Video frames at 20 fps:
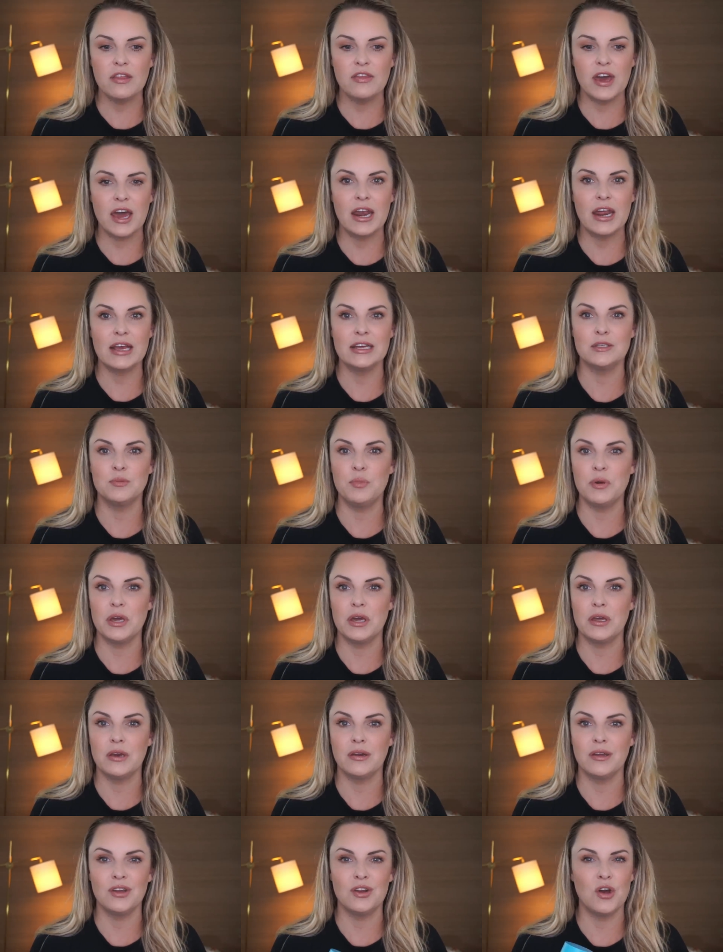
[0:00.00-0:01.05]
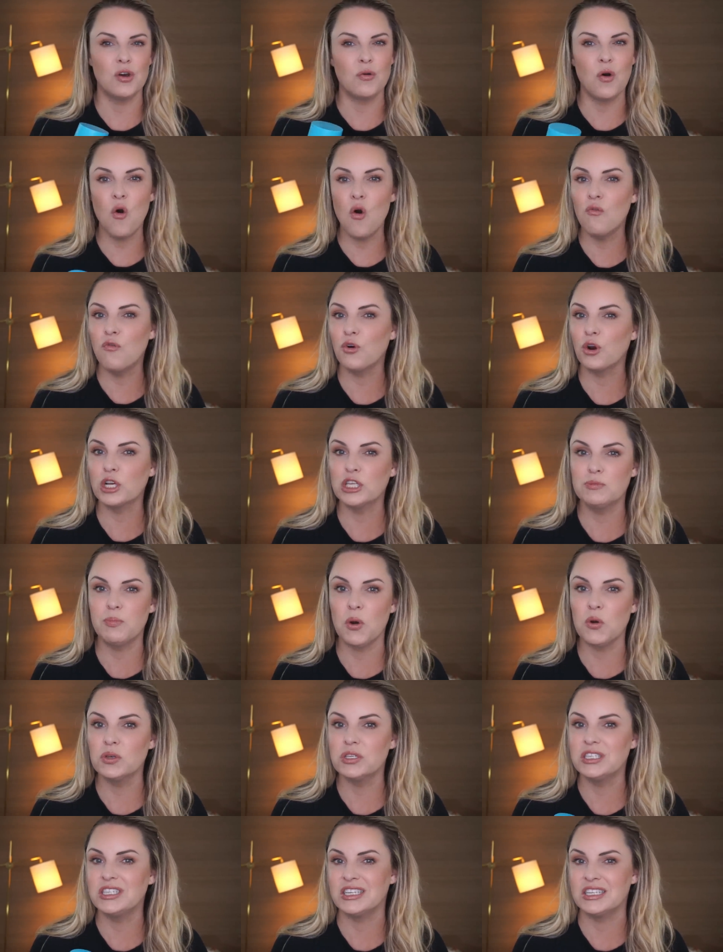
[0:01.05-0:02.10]
that has been, you know,
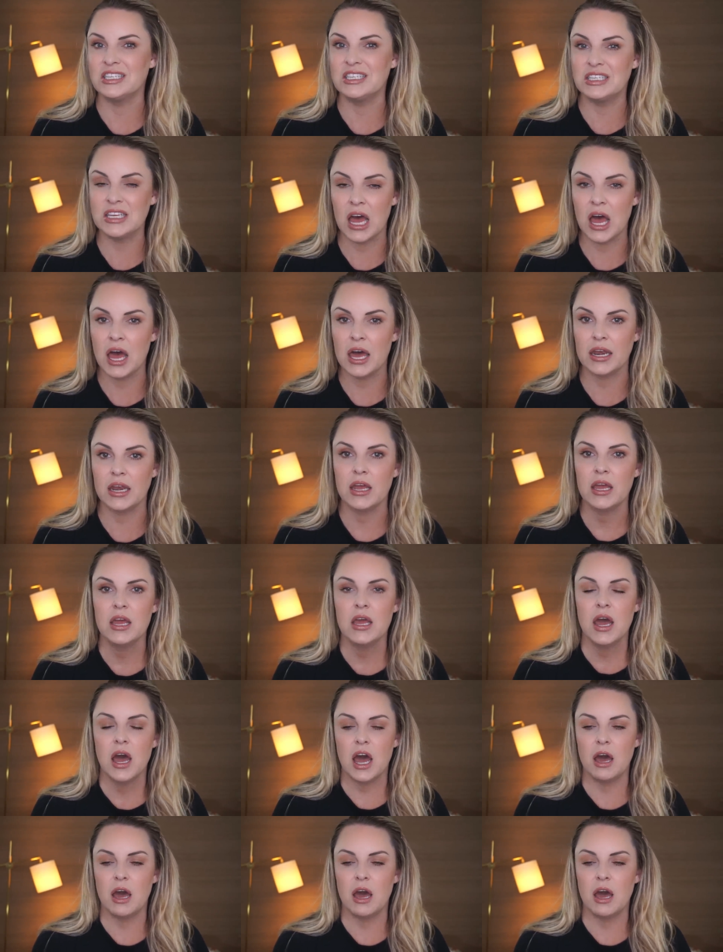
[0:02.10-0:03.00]
overexposed to sun.